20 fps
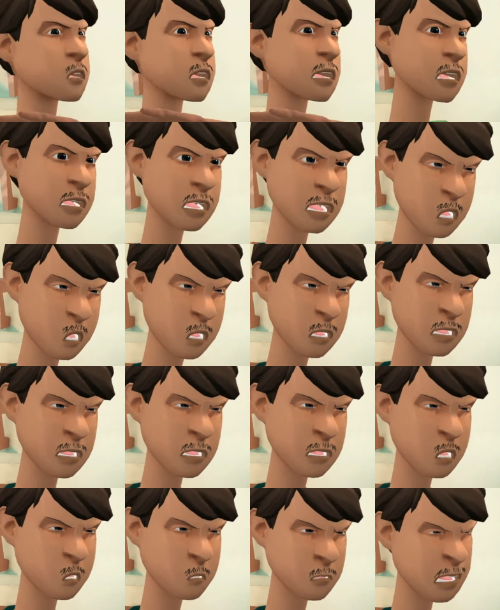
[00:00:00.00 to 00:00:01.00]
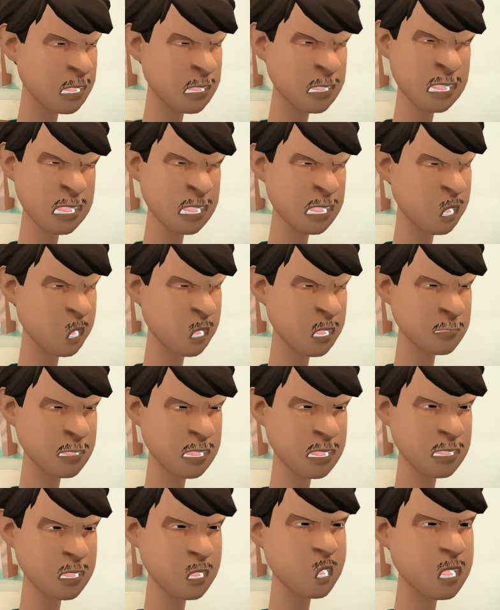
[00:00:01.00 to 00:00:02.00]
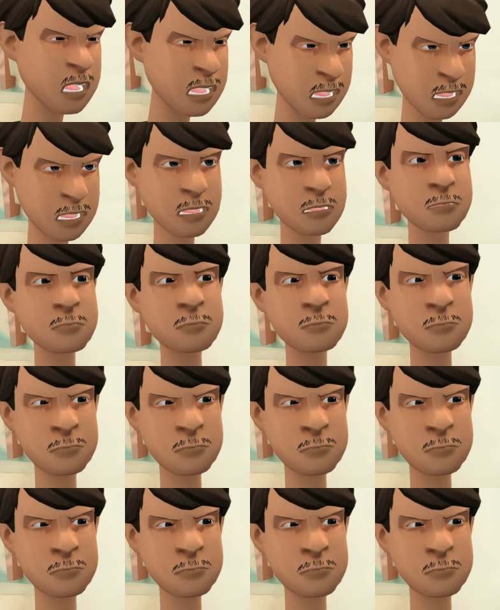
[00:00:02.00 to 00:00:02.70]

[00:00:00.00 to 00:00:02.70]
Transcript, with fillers: Where did you learn to make such horrible cookies?